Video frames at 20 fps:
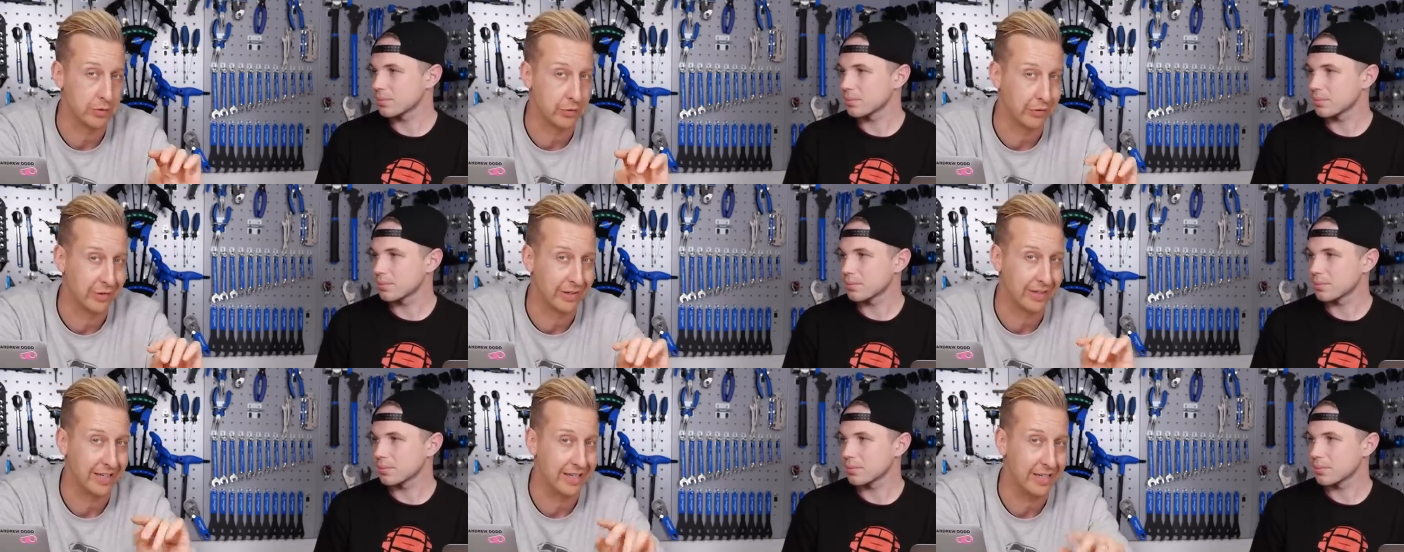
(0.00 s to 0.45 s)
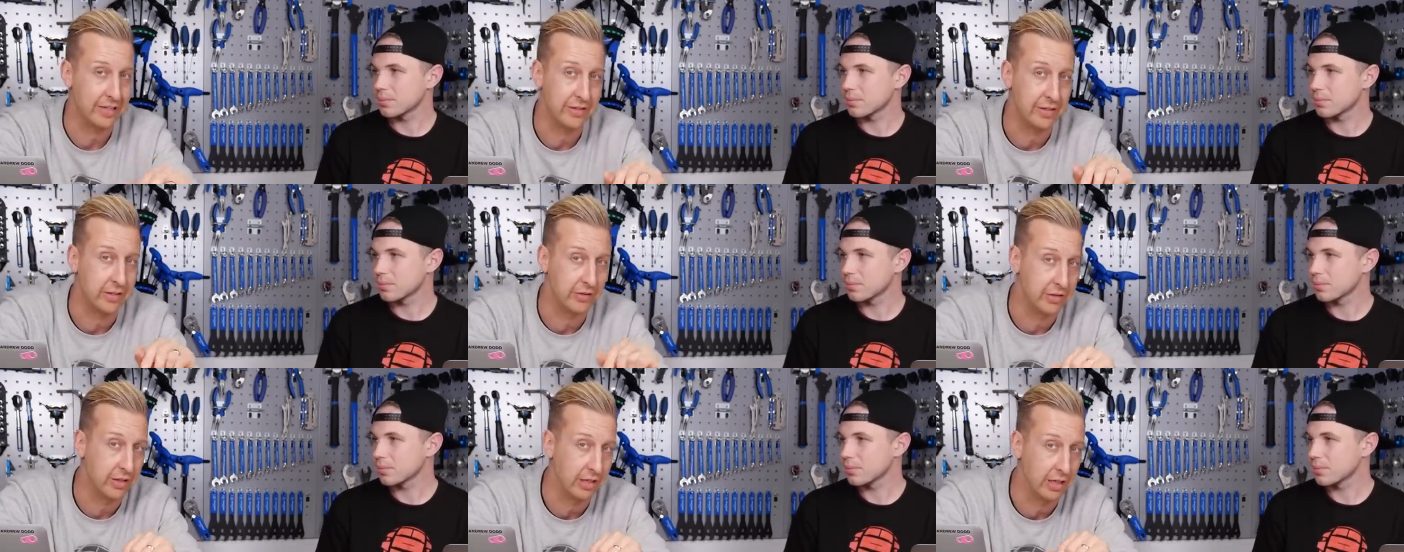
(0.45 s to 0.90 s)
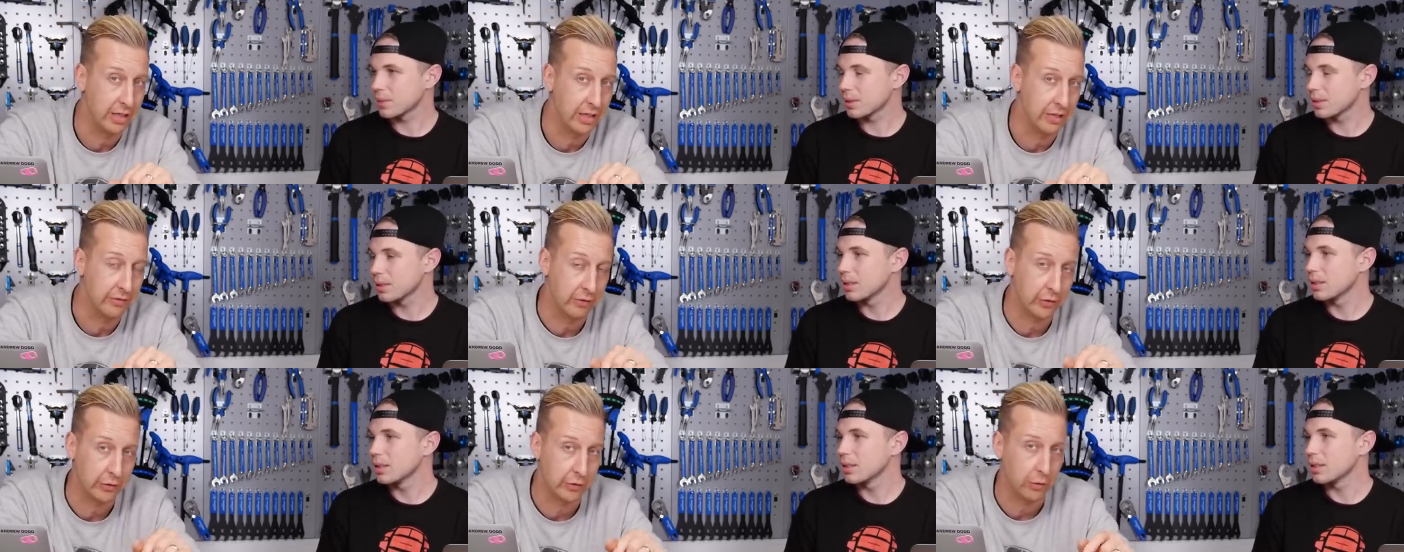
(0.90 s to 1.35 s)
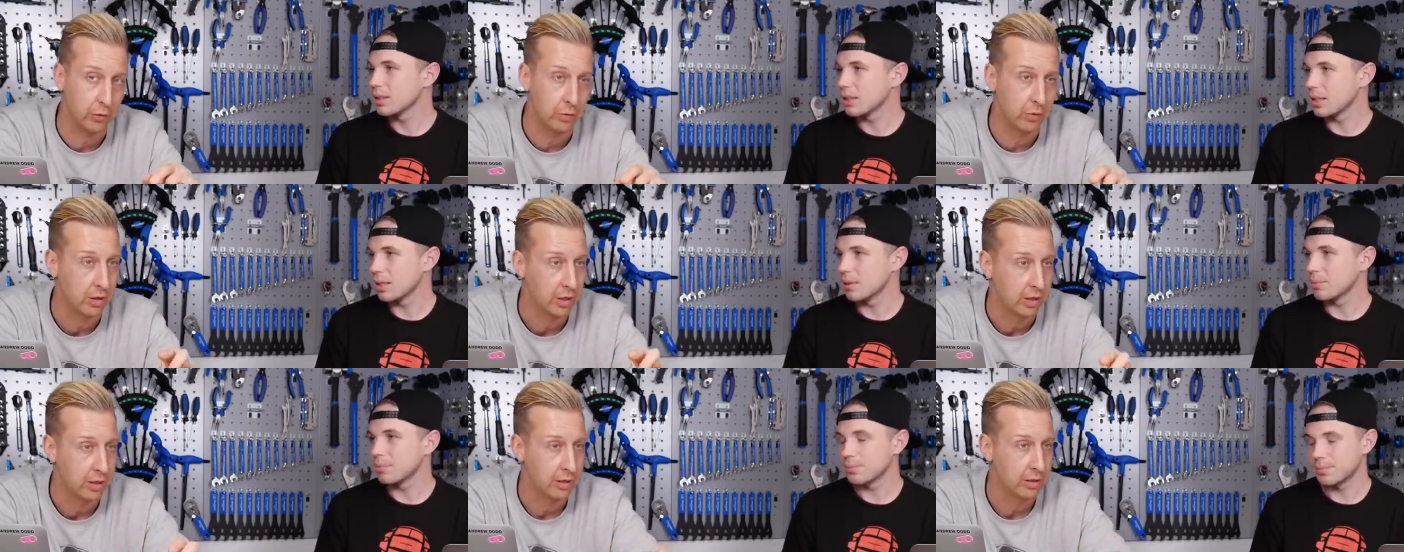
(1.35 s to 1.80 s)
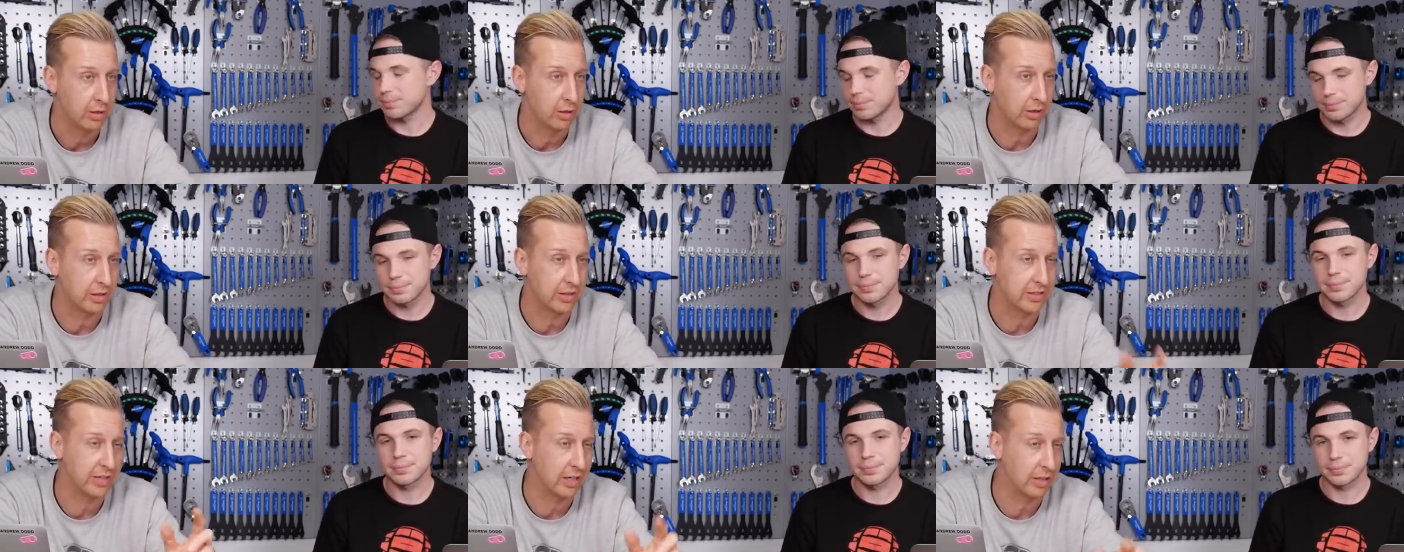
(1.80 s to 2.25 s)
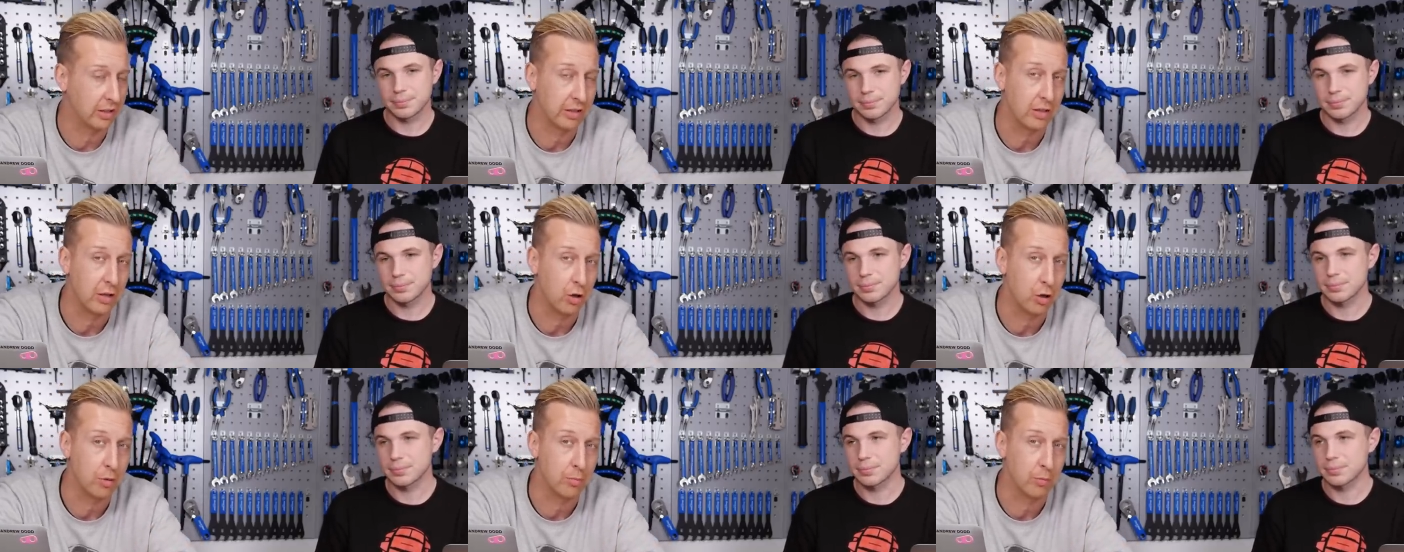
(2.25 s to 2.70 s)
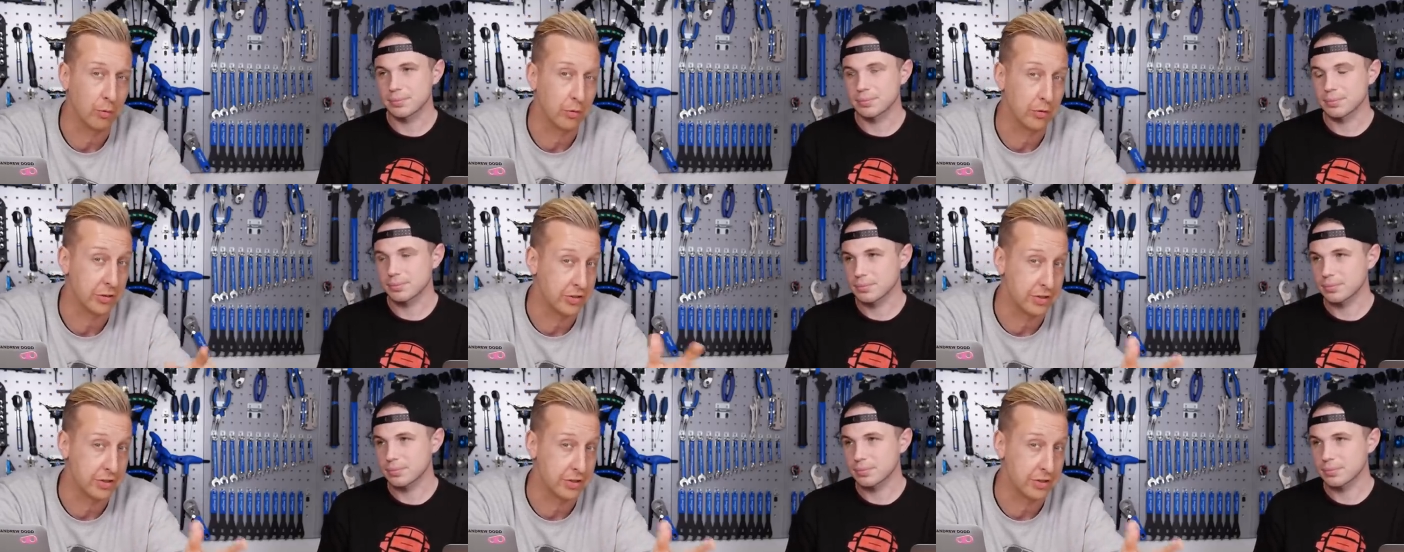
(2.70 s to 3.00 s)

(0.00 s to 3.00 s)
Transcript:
Speaker 1: It's not going to eat into your lever at all. Yeah. Like a silicone lube or a